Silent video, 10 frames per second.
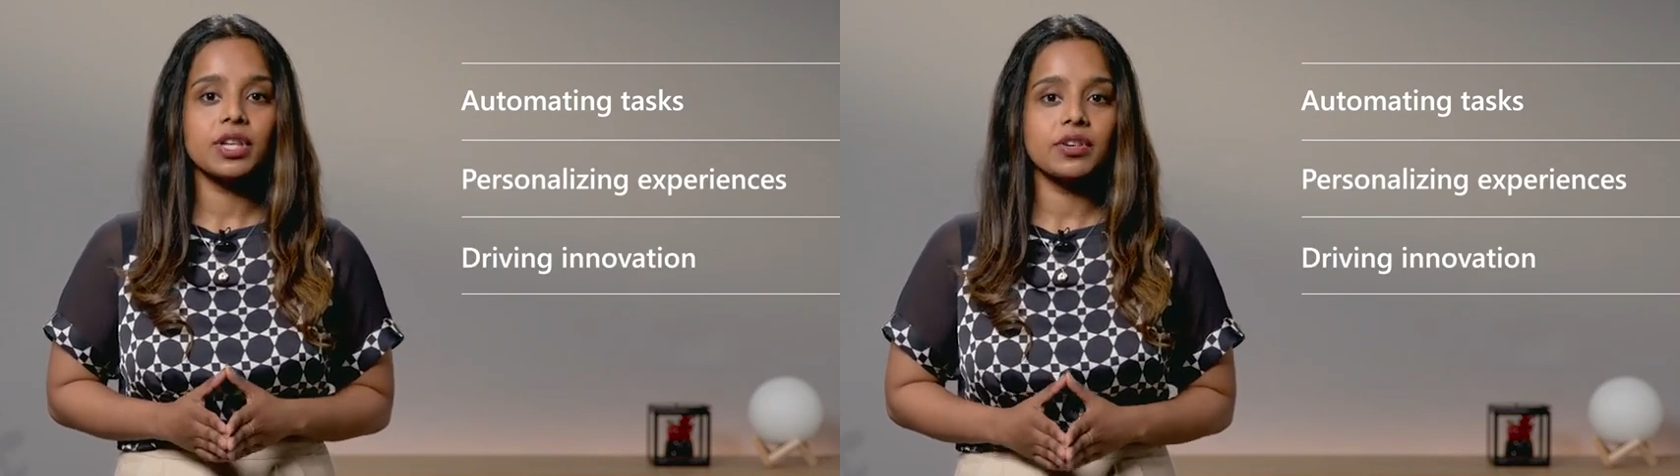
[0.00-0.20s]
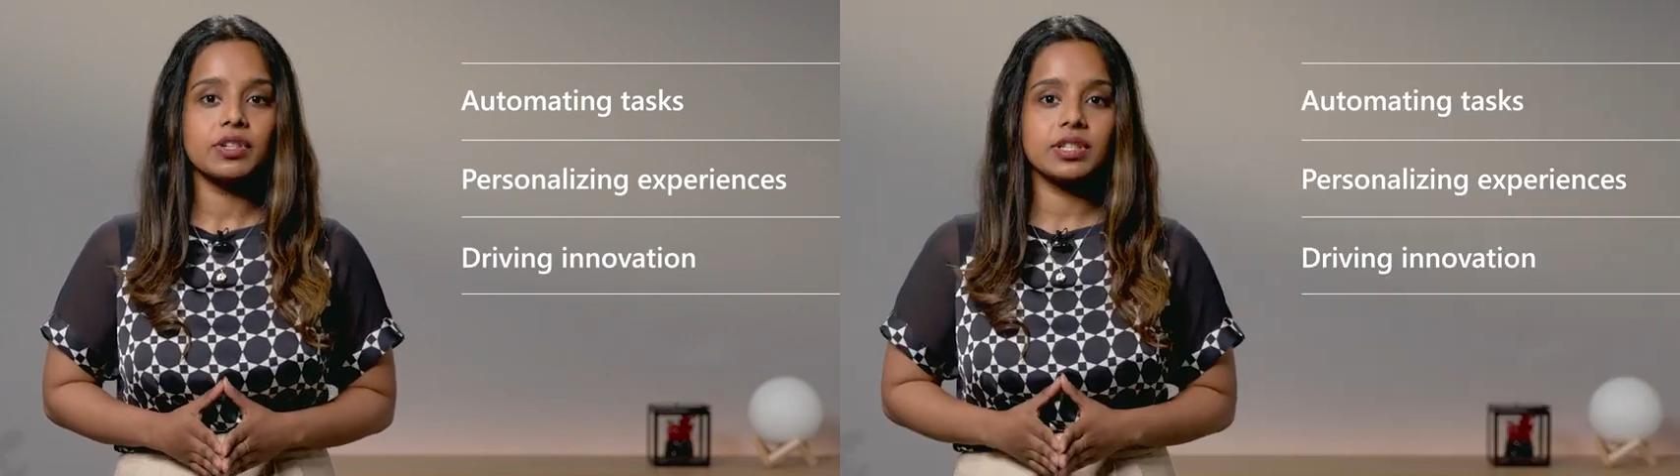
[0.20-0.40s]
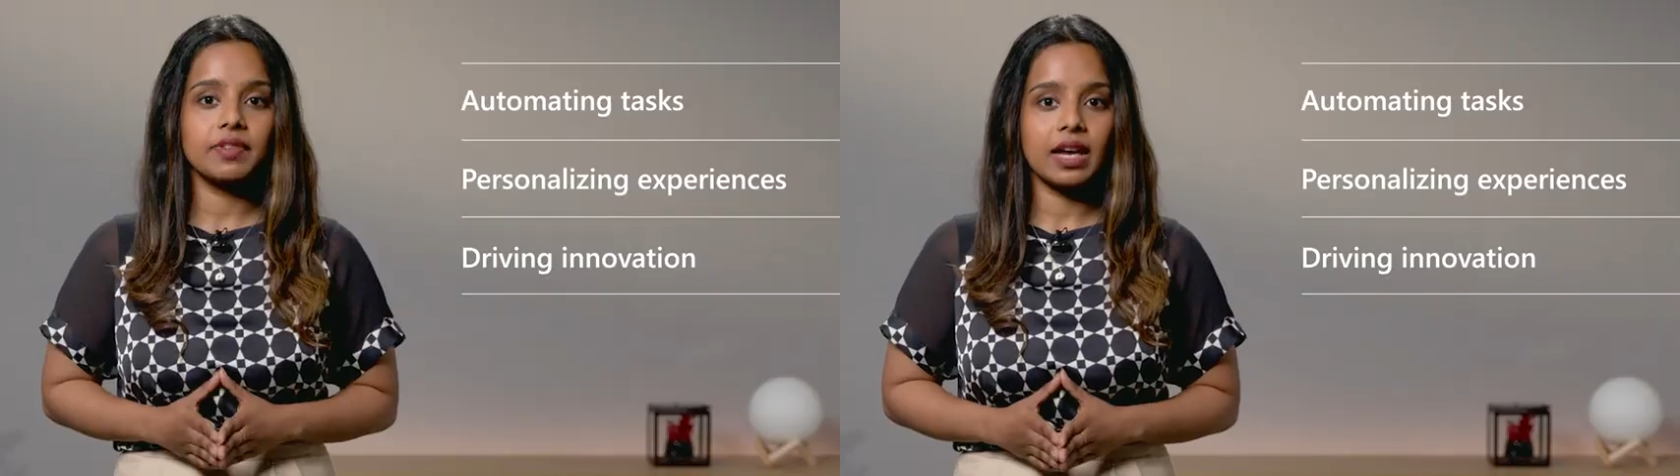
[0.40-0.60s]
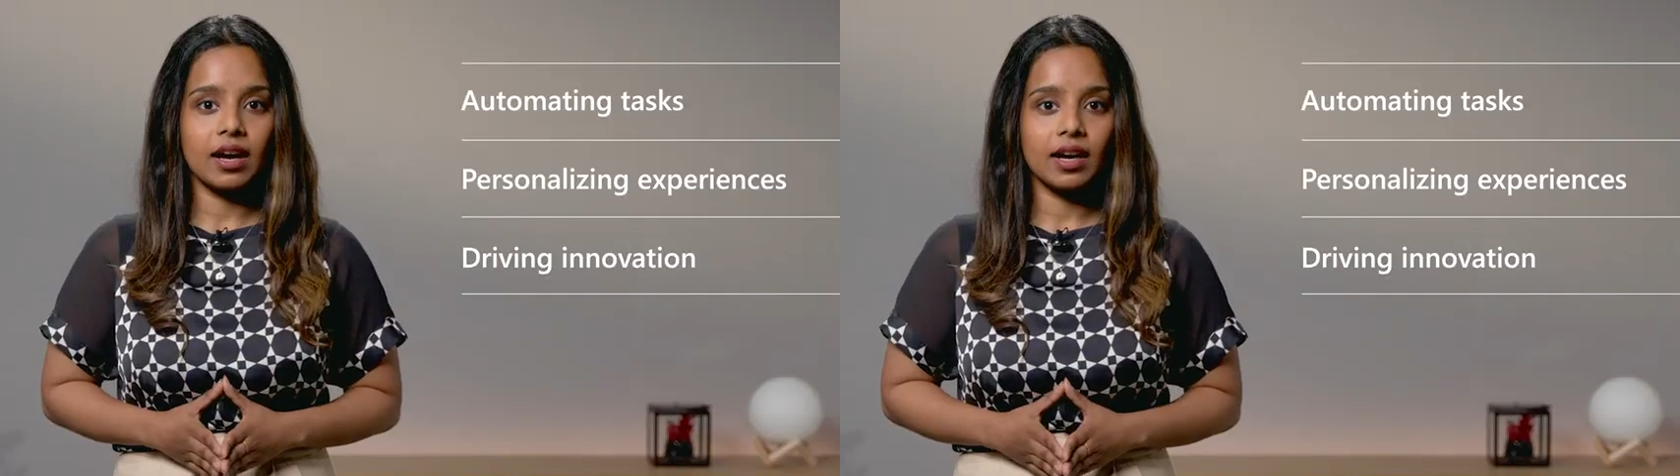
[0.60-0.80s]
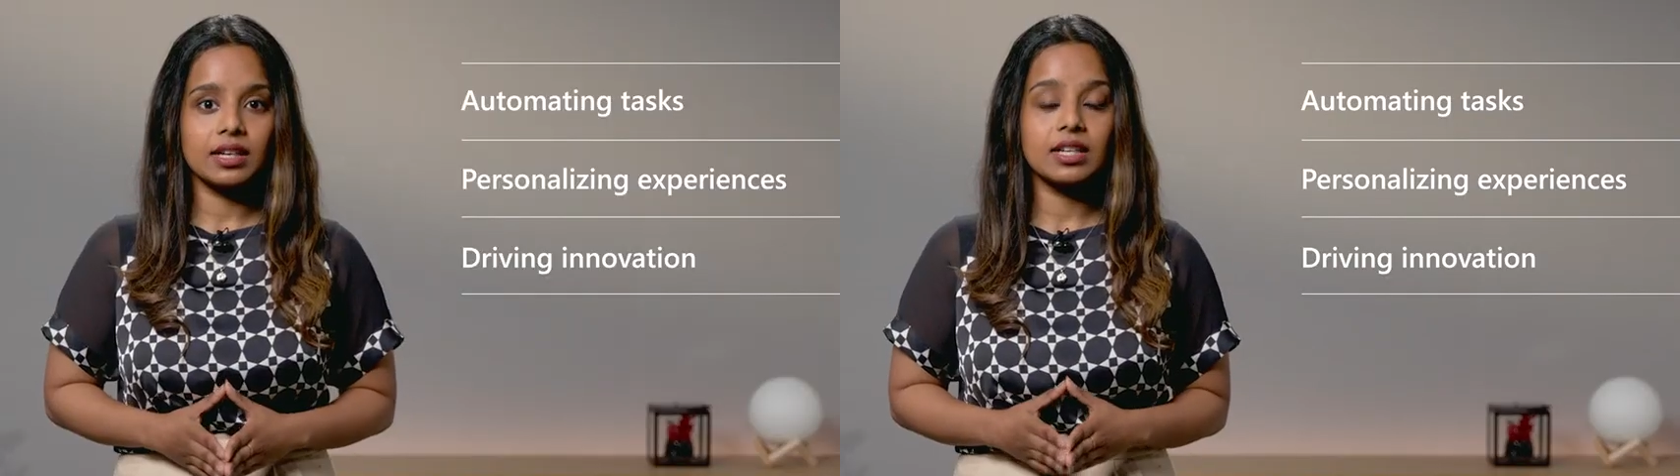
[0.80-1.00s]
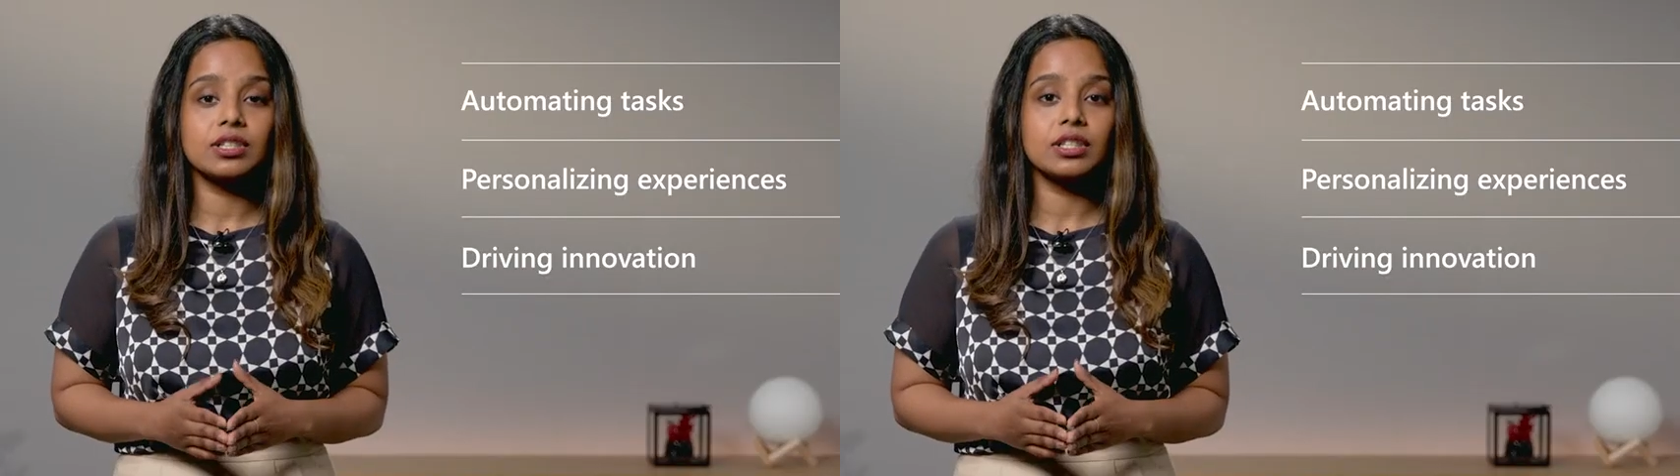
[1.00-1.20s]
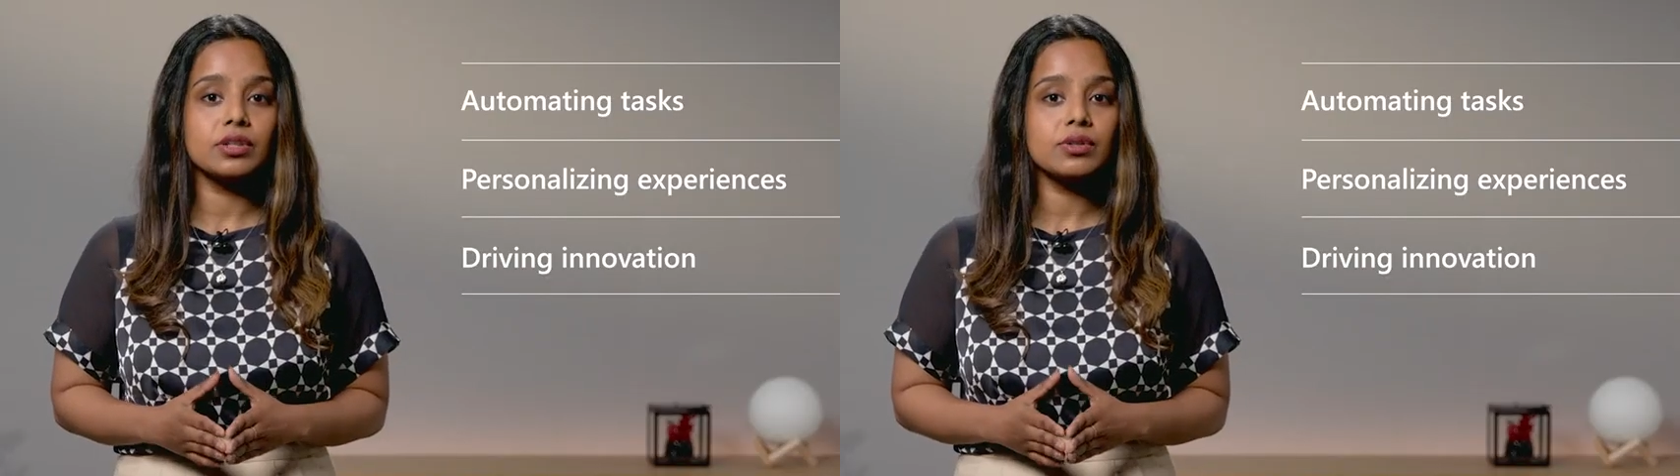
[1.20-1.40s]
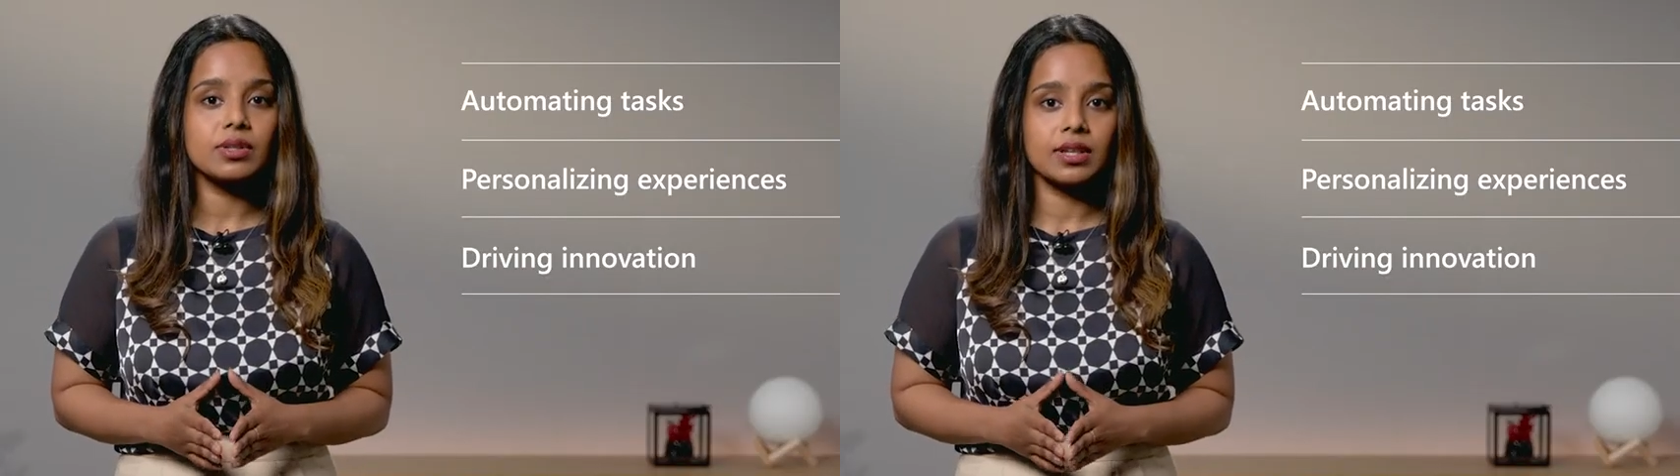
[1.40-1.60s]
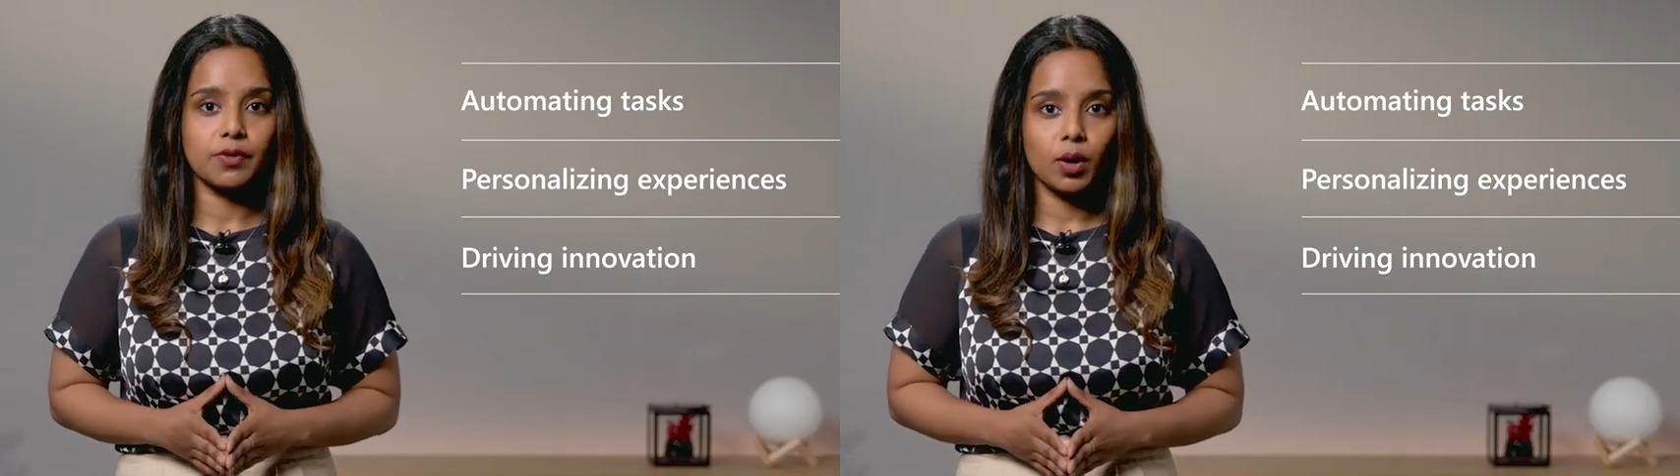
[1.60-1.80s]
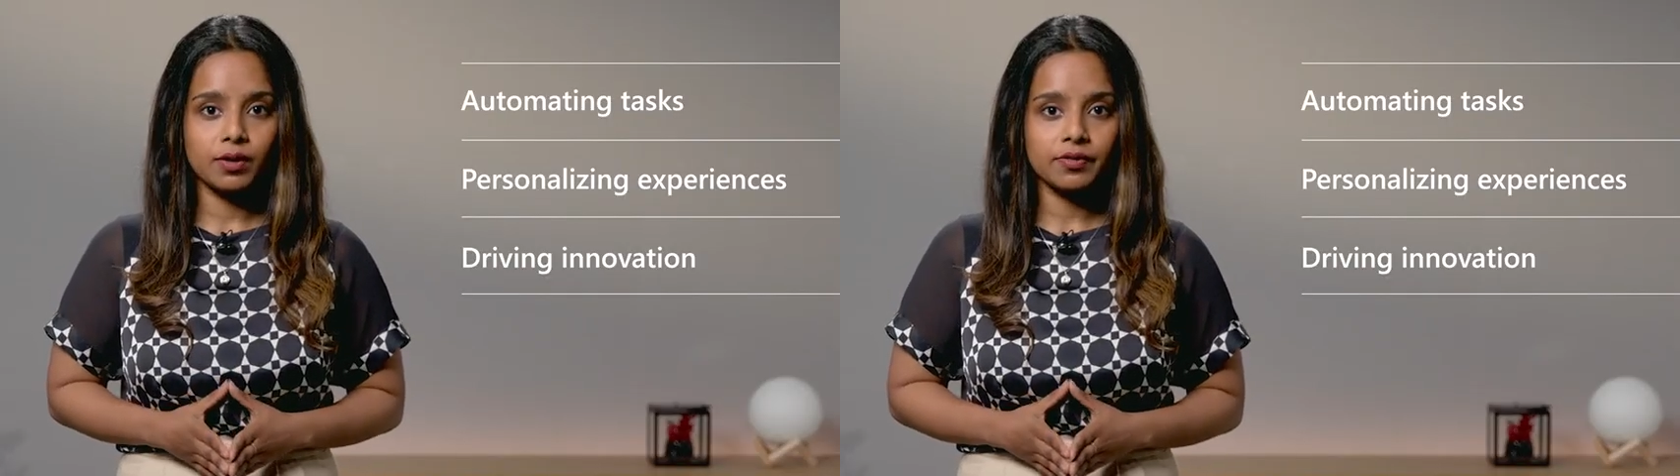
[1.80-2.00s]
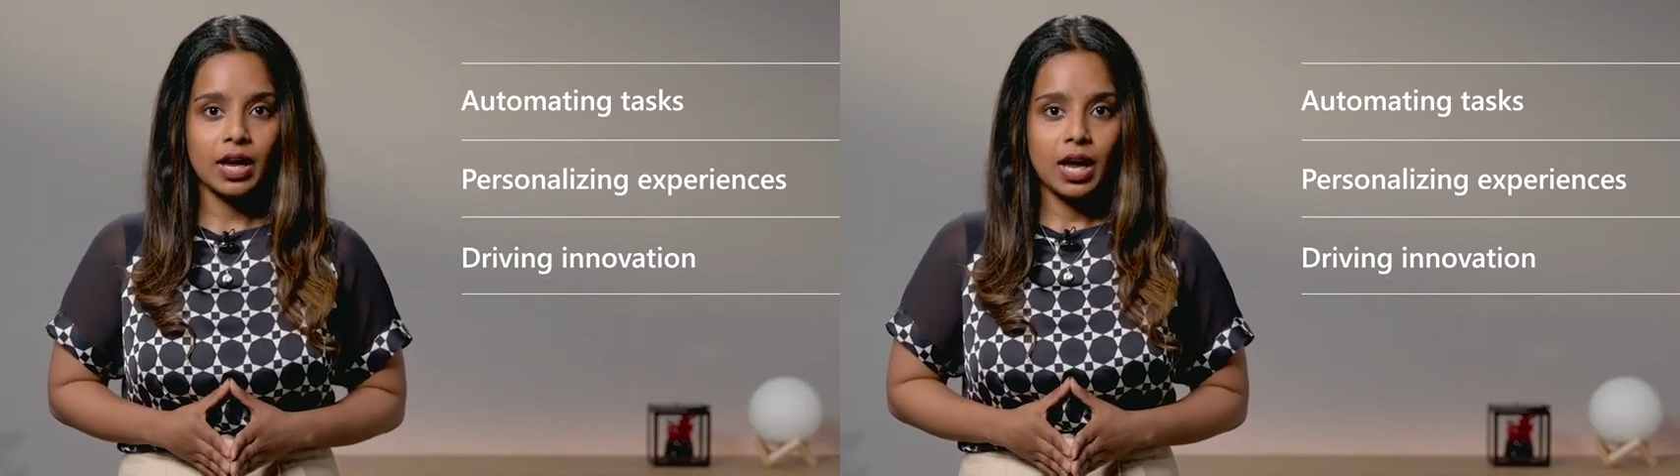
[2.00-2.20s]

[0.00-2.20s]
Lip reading: generative AI continues to evolve,